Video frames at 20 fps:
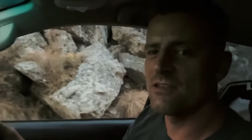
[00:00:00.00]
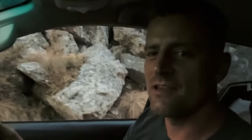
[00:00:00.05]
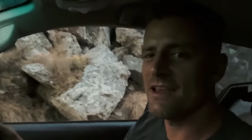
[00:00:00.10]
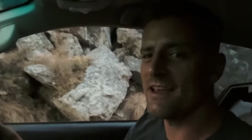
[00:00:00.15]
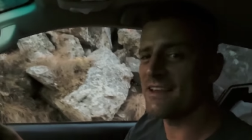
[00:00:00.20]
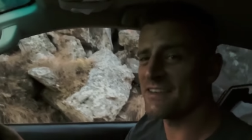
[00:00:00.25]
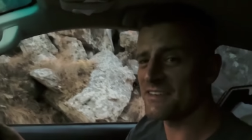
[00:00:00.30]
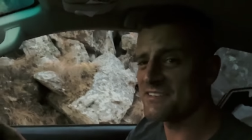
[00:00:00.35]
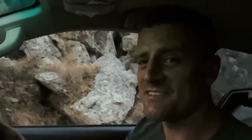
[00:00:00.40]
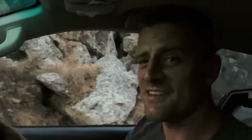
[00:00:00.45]

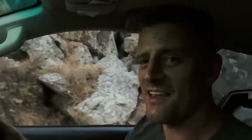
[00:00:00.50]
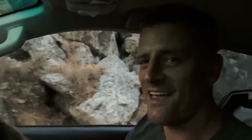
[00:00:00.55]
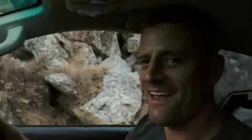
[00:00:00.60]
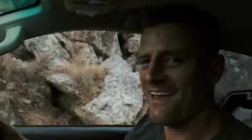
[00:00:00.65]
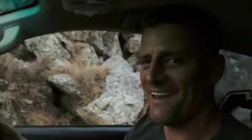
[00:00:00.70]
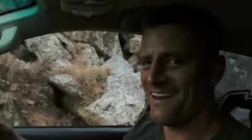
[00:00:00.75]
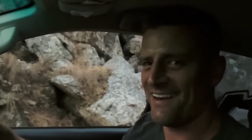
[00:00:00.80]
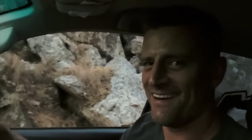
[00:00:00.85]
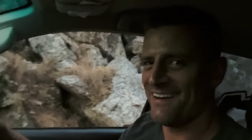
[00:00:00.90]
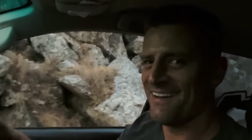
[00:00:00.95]

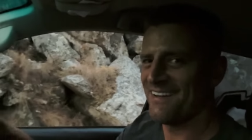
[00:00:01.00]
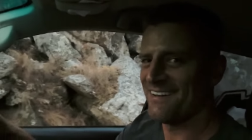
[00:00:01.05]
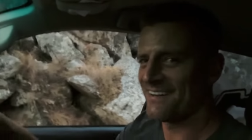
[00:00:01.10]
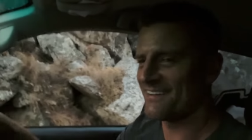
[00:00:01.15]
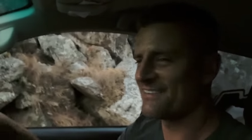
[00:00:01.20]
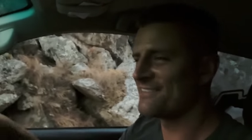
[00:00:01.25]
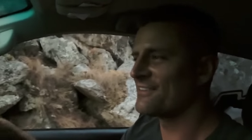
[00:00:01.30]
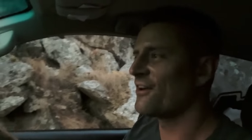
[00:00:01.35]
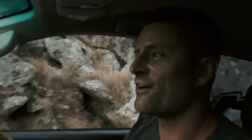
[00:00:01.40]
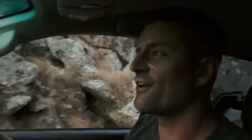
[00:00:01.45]
insane.
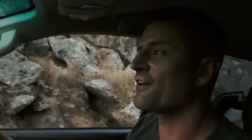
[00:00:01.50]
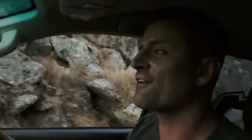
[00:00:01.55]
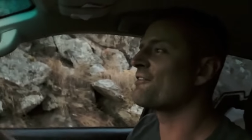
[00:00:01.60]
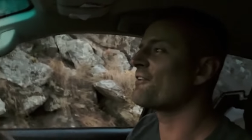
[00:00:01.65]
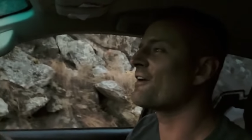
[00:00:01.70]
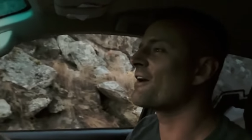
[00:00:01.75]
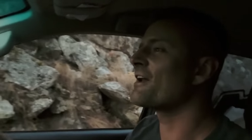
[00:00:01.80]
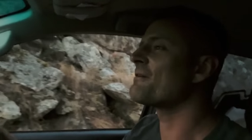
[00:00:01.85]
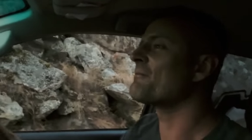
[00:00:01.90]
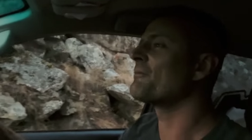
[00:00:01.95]
It's not
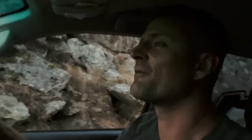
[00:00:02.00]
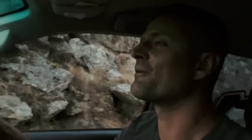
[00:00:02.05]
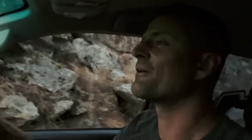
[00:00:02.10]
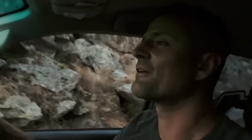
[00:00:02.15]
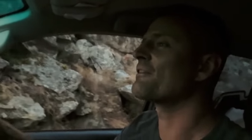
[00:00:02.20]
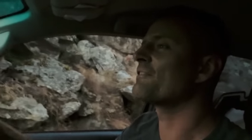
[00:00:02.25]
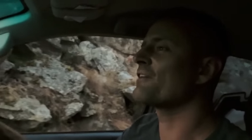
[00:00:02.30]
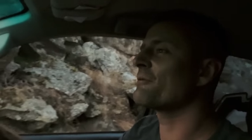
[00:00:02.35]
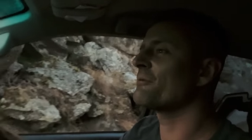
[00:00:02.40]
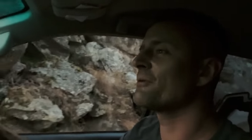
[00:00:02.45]
incredible.
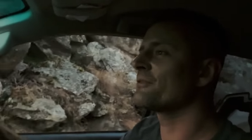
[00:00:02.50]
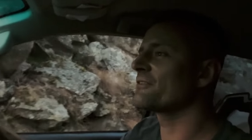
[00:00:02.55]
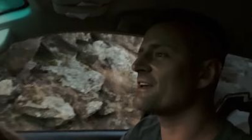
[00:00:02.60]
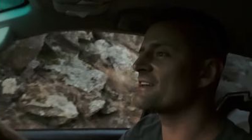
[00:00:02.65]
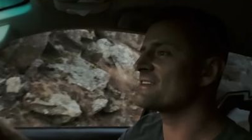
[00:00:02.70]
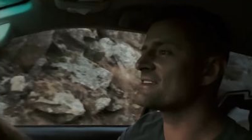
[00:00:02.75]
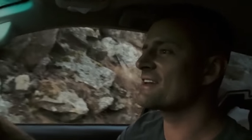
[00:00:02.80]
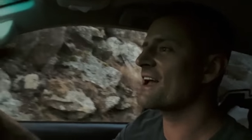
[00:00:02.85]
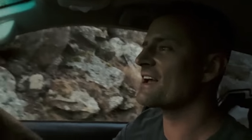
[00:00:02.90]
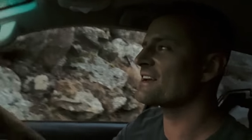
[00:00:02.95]
Incredible
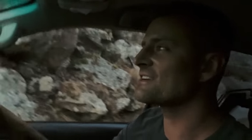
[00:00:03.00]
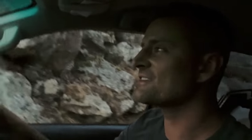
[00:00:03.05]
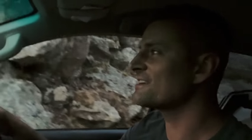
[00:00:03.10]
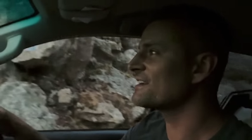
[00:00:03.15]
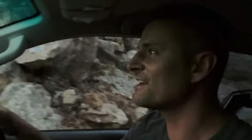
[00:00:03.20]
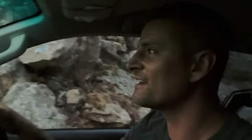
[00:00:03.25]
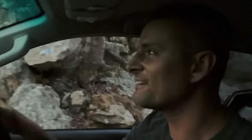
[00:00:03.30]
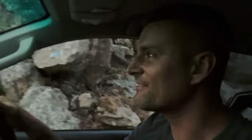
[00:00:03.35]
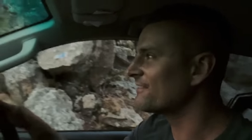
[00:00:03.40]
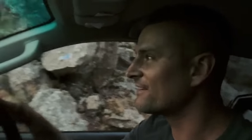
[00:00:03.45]
doesn't
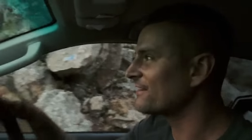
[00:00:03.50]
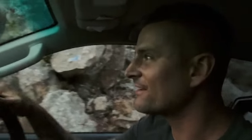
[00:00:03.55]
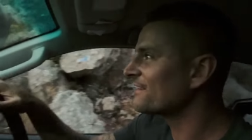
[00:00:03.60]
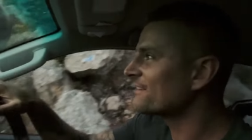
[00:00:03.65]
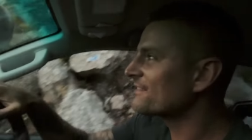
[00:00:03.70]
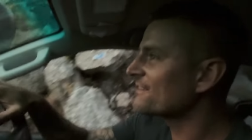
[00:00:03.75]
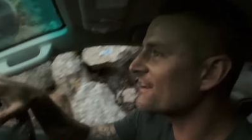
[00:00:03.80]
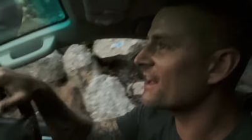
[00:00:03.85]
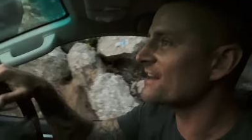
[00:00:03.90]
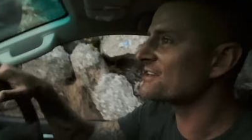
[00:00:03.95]
actually even
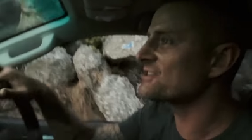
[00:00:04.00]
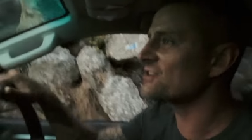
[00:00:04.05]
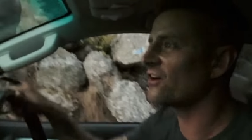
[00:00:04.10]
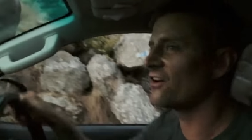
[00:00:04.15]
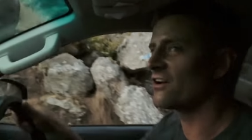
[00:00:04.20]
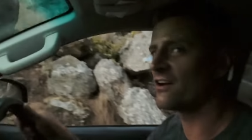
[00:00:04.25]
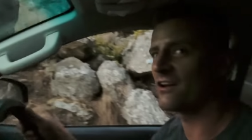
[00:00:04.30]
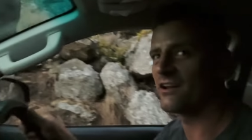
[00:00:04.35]
touch on